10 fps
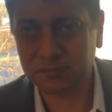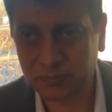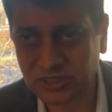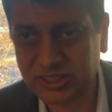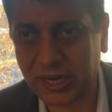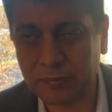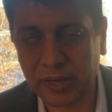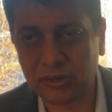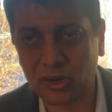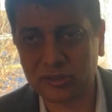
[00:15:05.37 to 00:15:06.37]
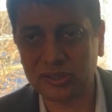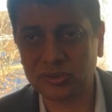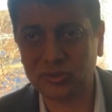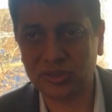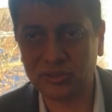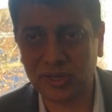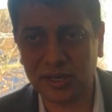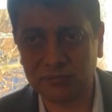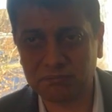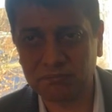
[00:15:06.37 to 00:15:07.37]
prescribed by a doctor so that you
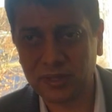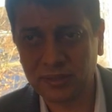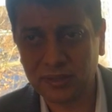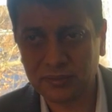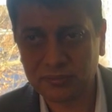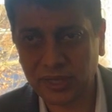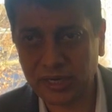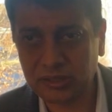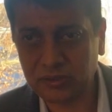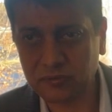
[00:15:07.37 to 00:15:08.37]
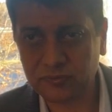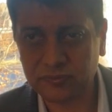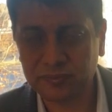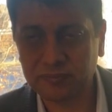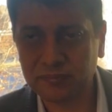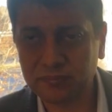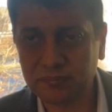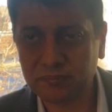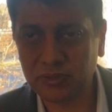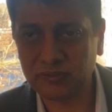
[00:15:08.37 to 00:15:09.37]
can kind of
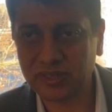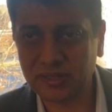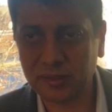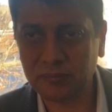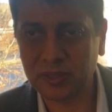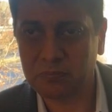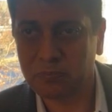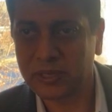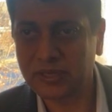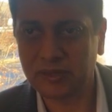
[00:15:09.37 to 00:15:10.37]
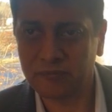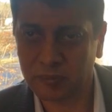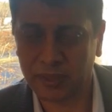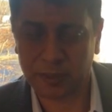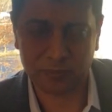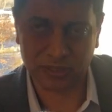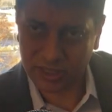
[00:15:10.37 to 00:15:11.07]
prevent them, impede them from happening.